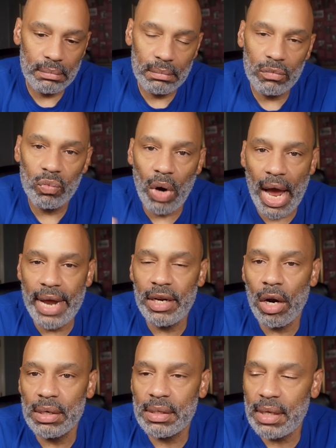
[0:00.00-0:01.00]
Ryan
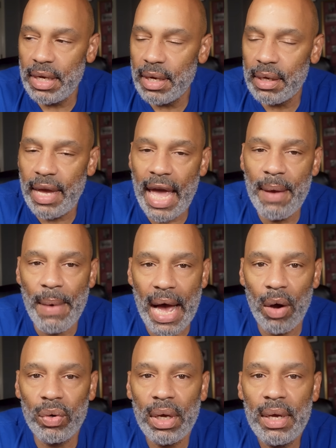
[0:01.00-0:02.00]
Garcia came
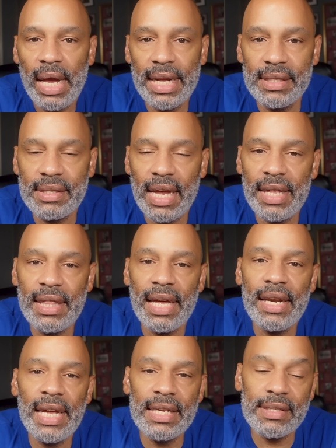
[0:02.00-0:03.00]
out and said
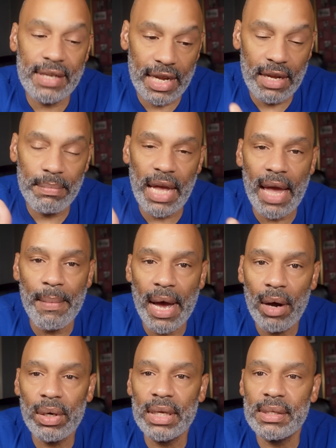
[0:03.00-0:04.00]
that his team came
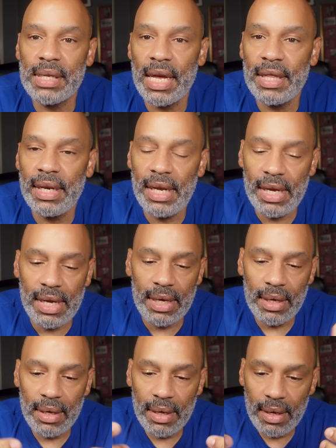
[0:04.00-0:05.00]
out and said that
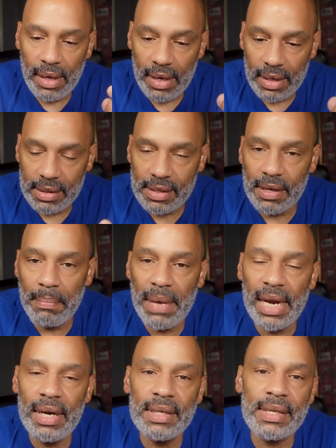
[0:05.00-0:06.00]
he
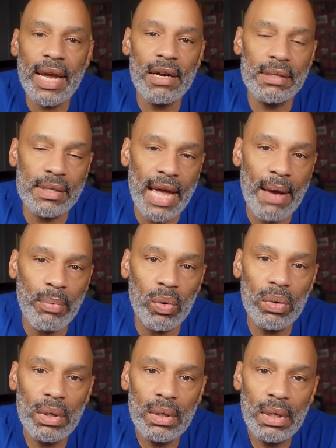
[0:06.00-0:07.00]
submitted his hair
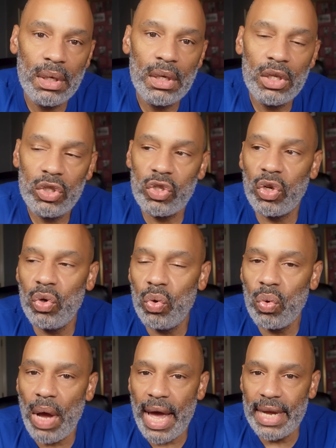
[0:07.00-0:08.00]
sample
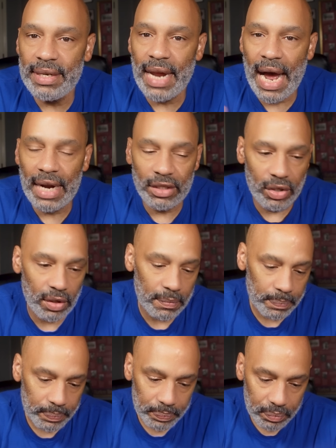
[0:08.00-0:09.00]
to a
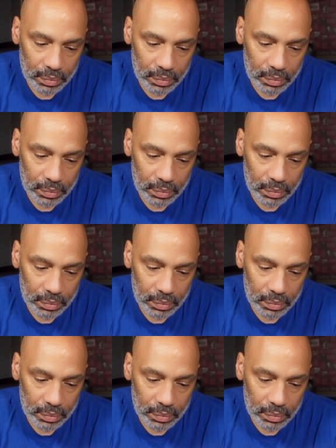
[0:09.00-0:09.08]
doctor